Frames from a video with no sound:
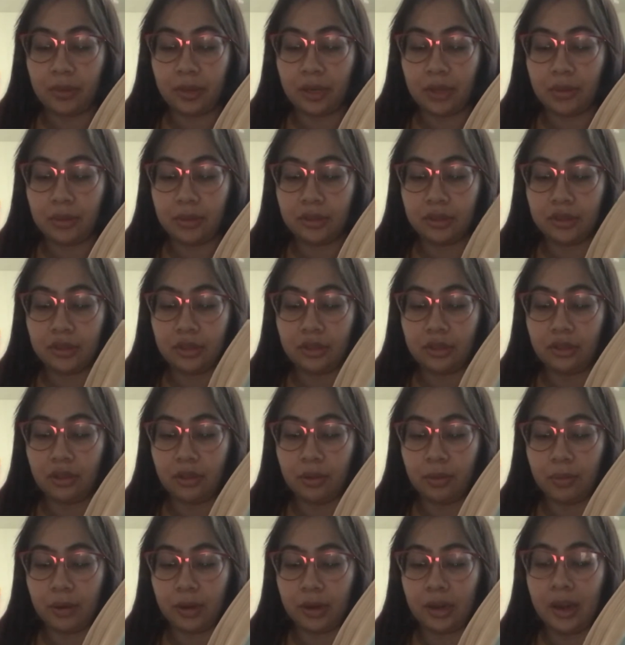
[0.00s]
When he returned to
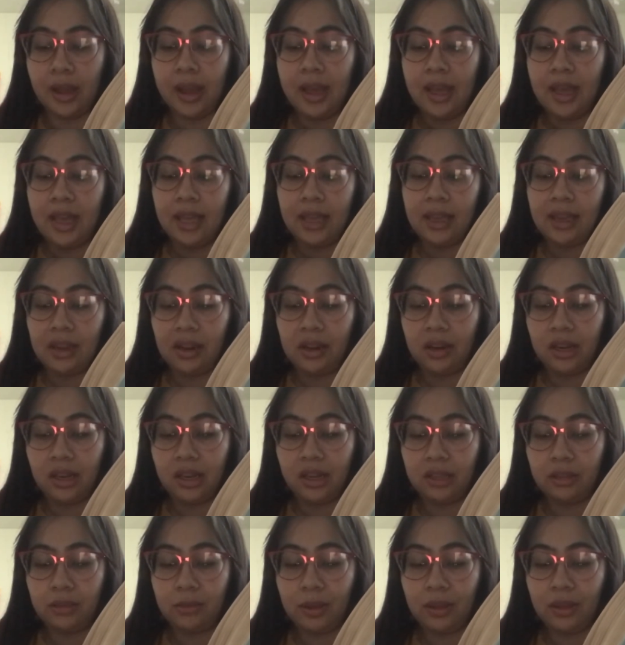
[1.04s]
the bar, he carried
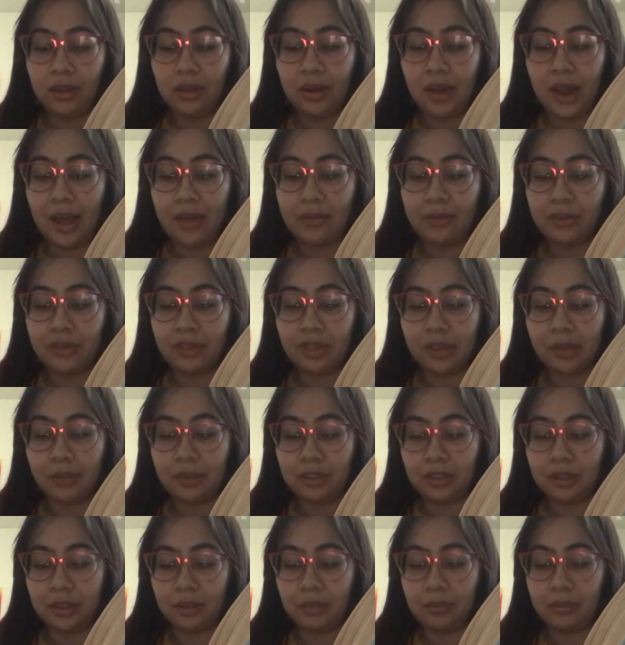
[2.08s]
in his mouth an
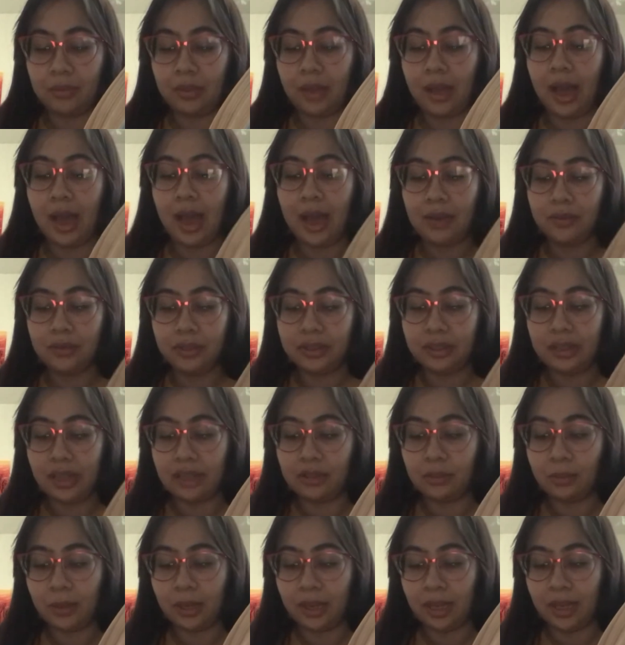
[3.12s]

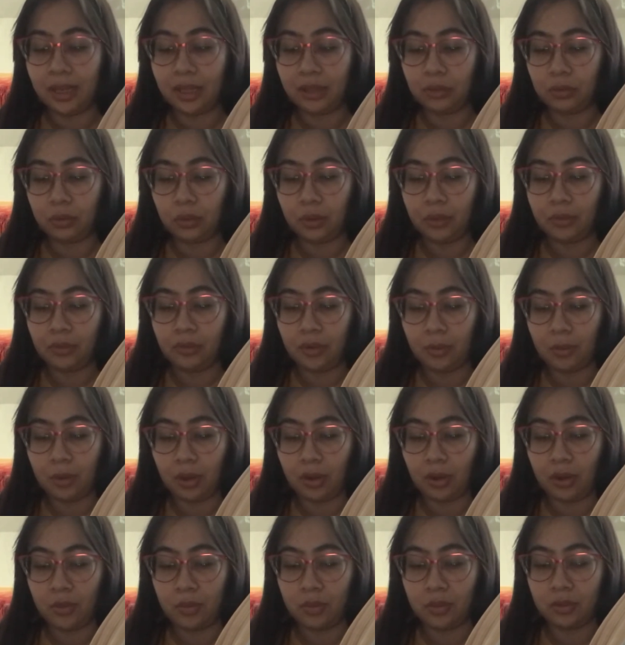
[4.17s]
advertisement he had torn from a
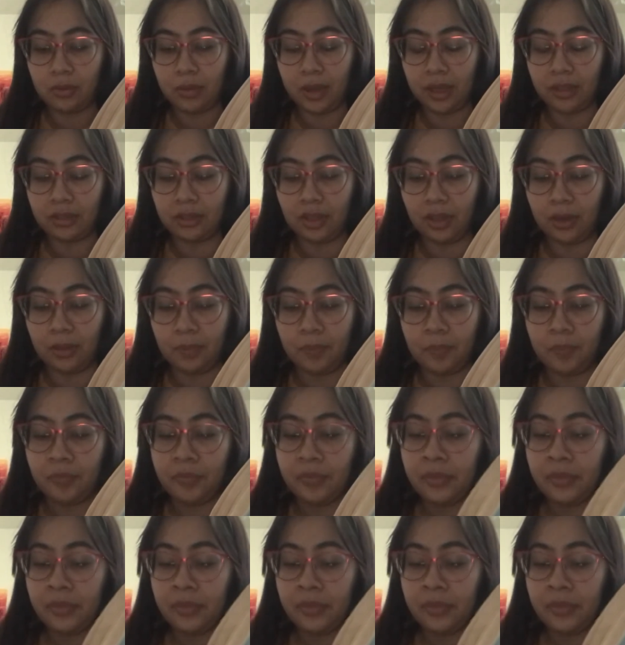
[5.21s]
crumpled magazine.